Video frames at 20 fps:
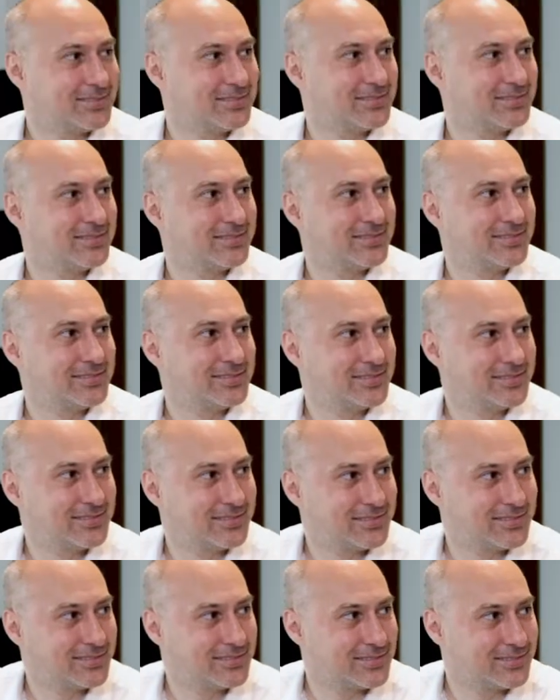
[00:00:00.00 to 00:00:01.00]

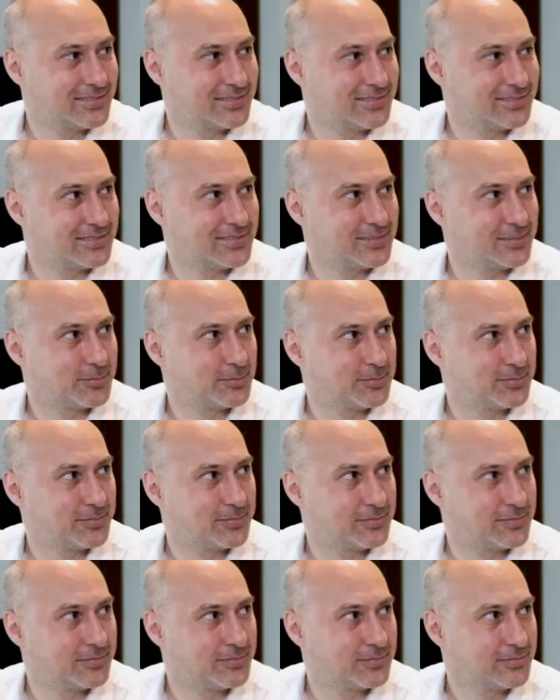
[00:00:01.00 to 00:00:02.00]

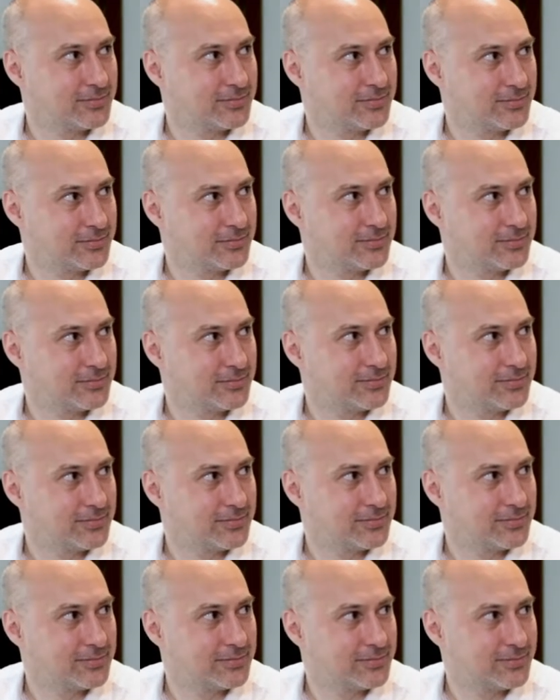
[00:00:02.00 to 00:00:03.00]

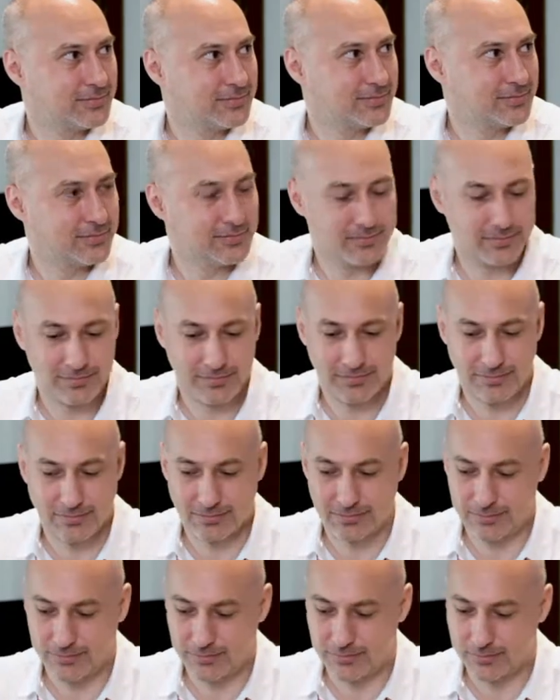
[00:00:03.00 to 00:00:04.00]

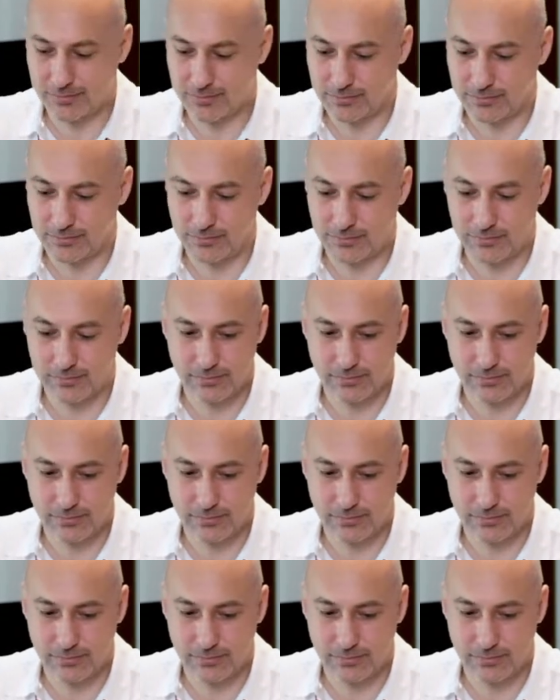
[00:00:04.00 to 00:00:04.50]
The person shown says nothing.